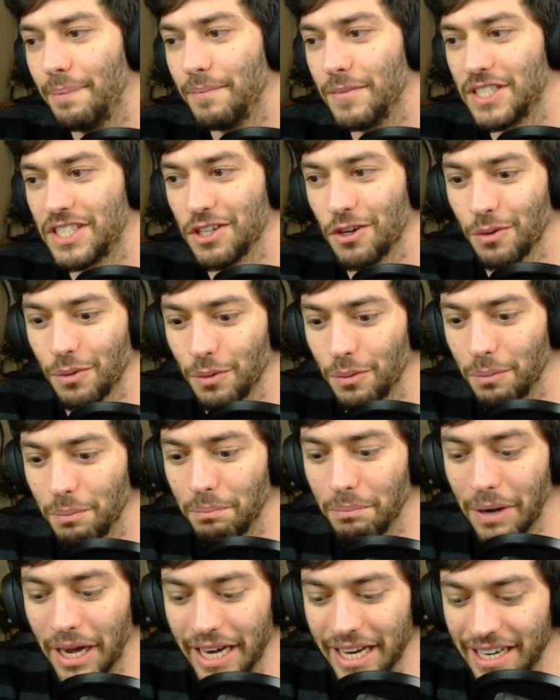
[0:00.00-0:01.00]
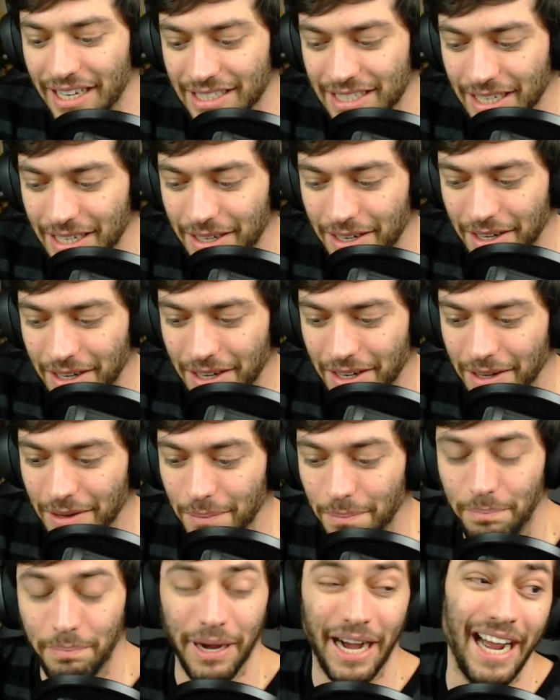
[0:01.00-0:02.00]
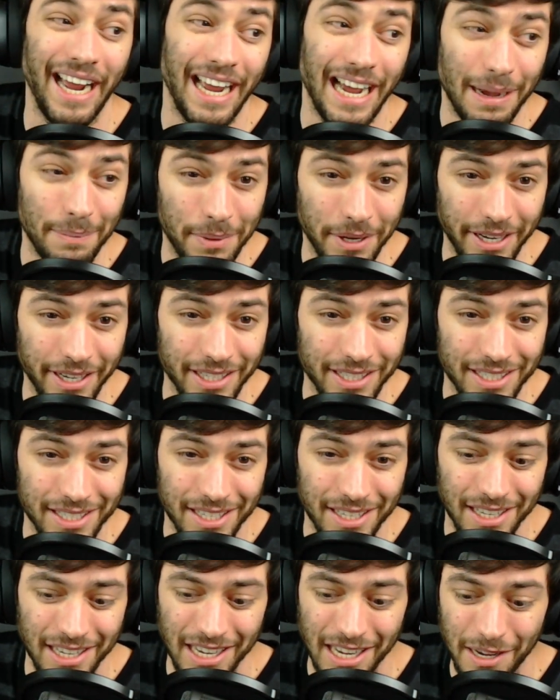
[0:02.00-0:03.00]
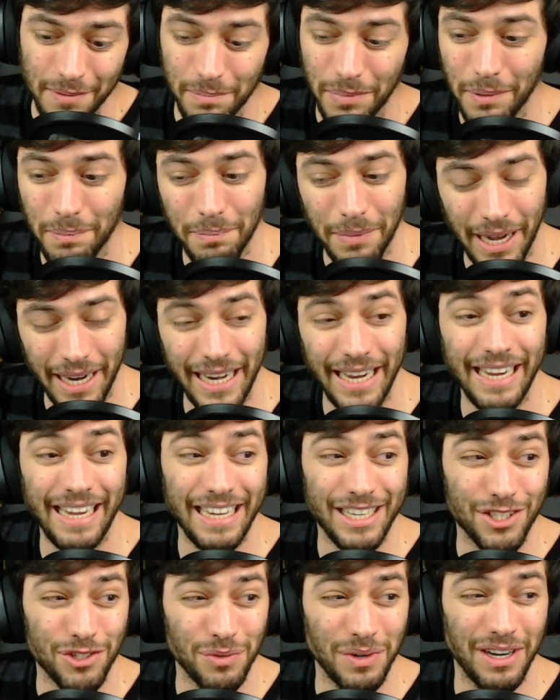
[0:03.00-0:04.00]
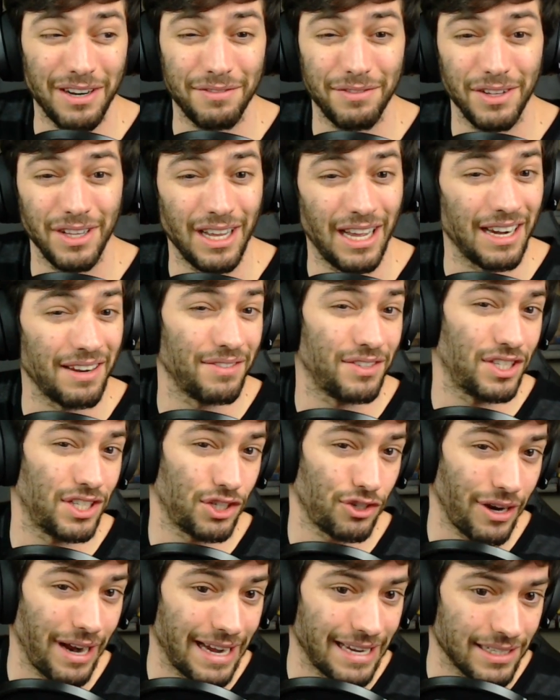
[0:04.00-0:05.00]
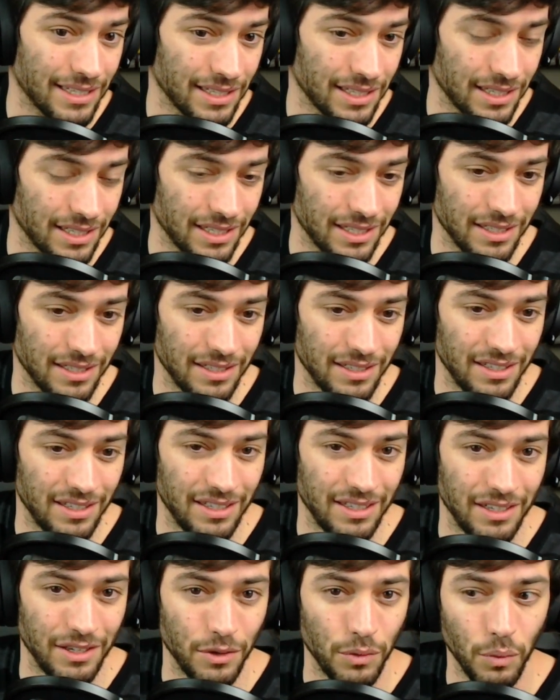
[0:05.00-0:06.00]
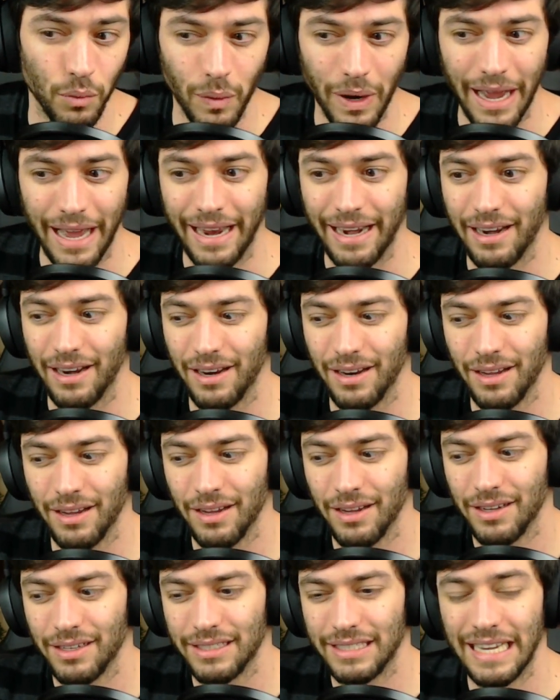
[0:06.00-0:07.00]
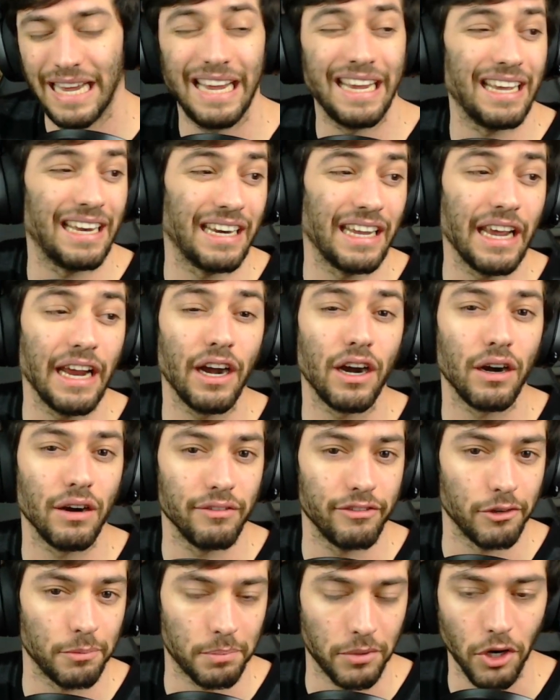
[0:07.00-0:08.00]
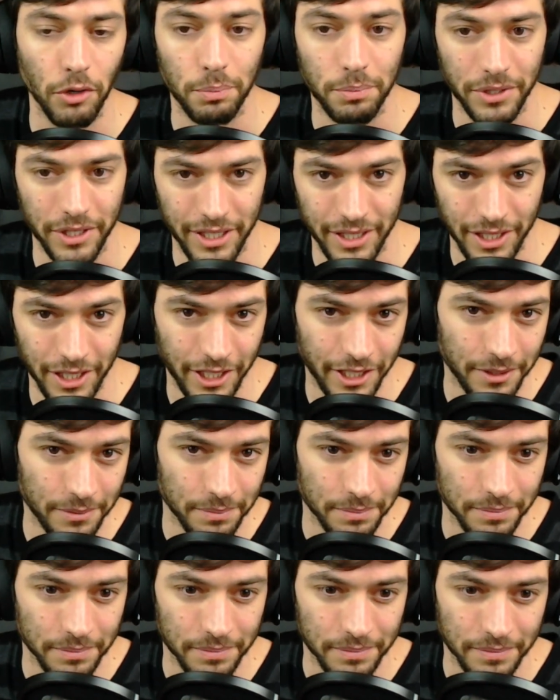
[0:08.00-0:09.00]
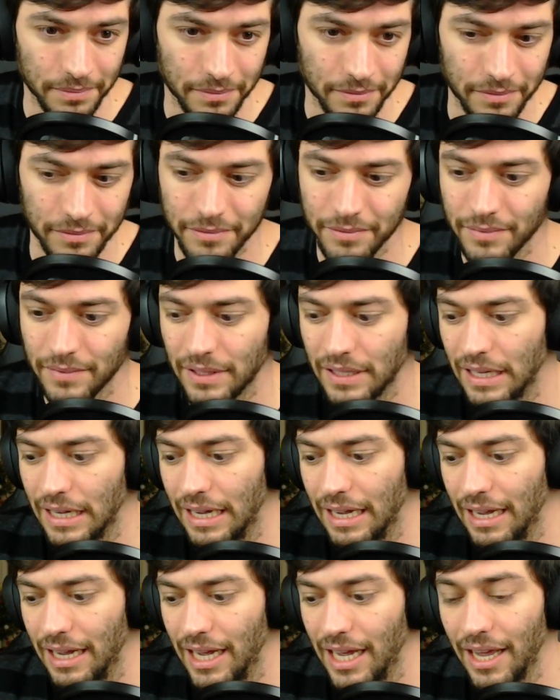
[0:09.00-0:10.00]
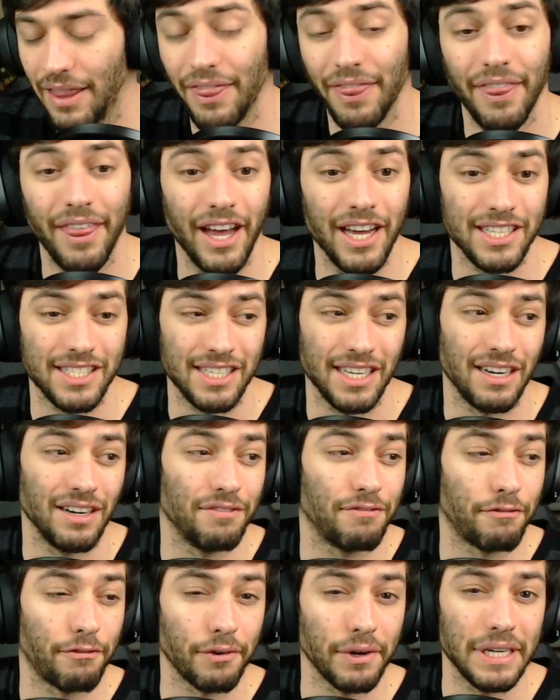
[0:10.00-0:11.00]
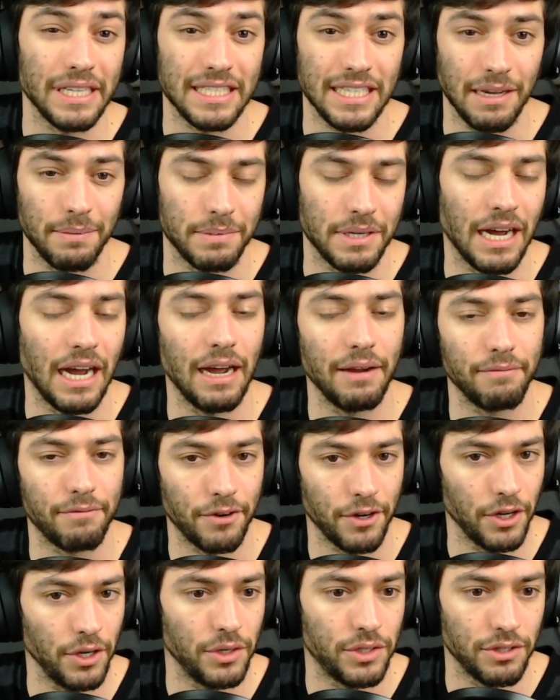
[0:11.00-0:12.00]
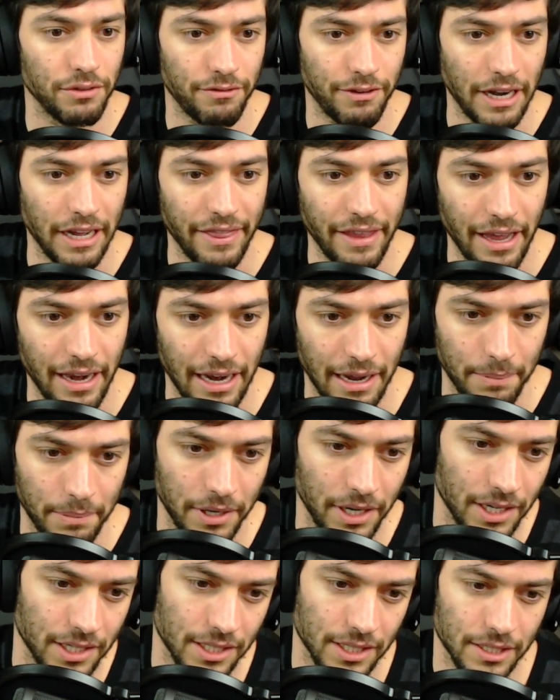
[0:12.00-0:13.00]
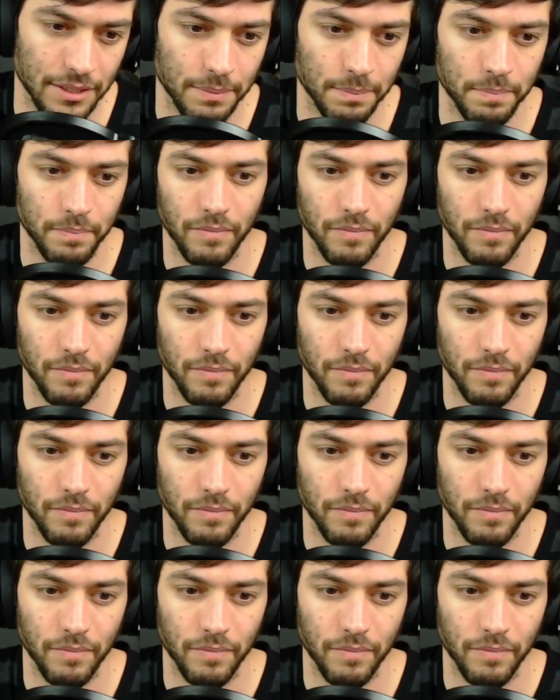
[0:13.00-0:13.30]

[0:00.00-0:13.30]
So money doesn't buy happiness, but money gets rid of a lot of stress when taken care of appropriately. And thus it frees up time for you to find that happiness.